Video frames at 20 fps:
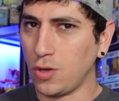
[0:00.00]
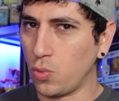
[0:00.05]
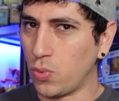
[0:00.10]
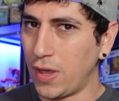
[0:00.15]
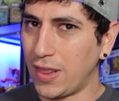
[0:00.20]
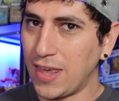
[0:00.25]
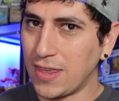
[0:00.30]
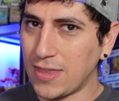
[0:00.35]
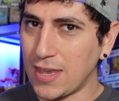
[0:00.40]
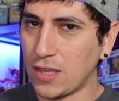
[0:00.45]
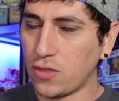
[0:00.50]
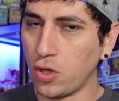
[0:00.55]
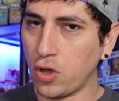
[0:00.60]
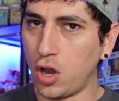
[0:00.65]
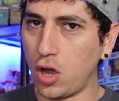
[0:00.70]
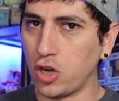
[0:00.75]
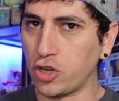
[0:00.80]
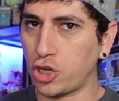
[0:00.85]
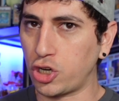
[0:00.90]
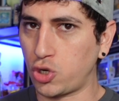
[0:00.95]
You really think they're
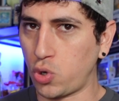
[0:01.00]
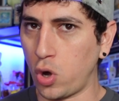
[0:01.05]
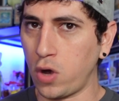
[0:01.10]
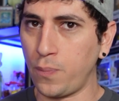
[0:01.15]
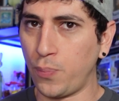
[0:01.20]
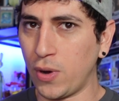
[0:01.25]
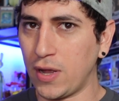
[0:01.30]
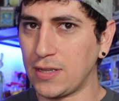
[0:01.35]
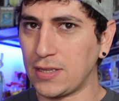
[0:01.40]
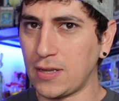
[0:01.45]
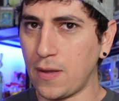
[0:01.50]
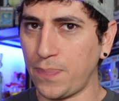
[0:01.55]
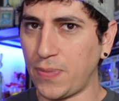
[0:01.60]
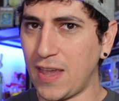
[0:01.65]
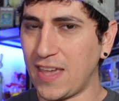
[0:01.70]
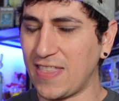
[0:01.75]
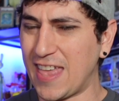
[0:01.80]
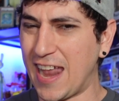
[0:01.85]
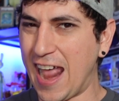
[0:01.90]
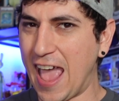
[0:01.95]
going to short print
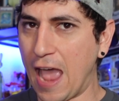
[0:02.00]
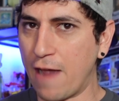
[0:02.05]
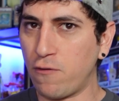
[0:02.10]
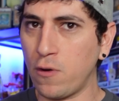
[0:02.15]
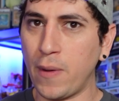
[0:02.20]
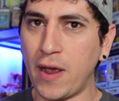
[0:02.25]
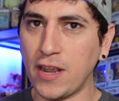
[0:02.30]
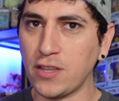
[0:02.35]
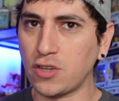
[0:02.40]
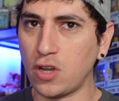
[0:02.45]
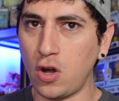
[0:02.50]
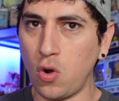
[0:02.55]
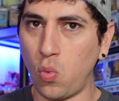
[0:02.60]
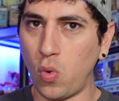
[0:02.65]
something that everybody's going to